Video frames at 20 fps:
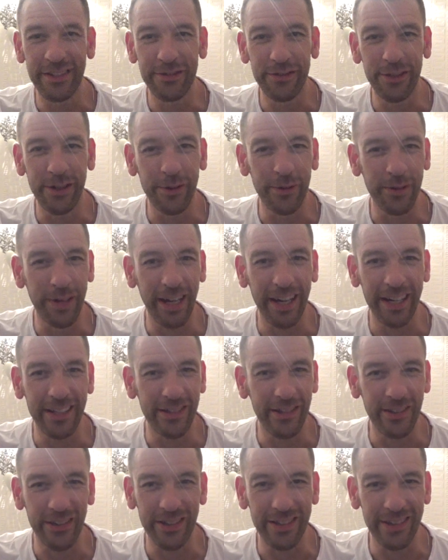film, guys,
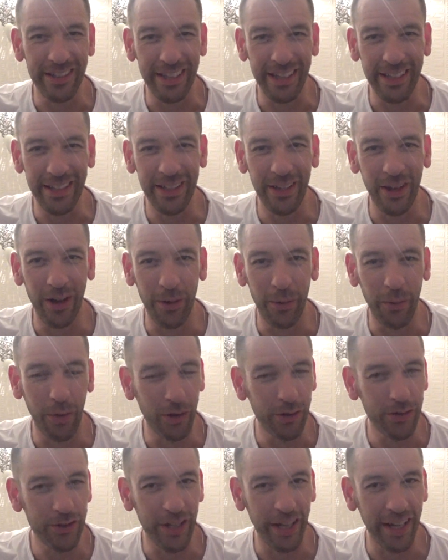honestly, you've got to
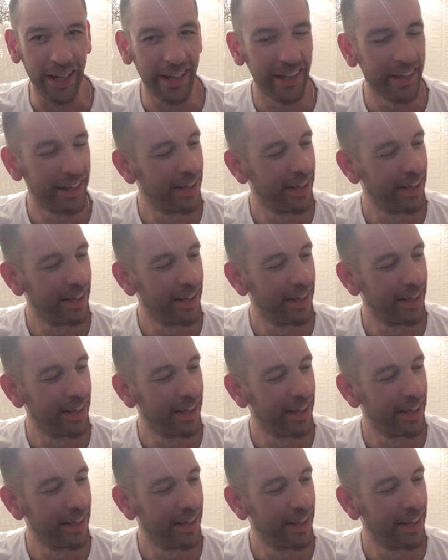watch it.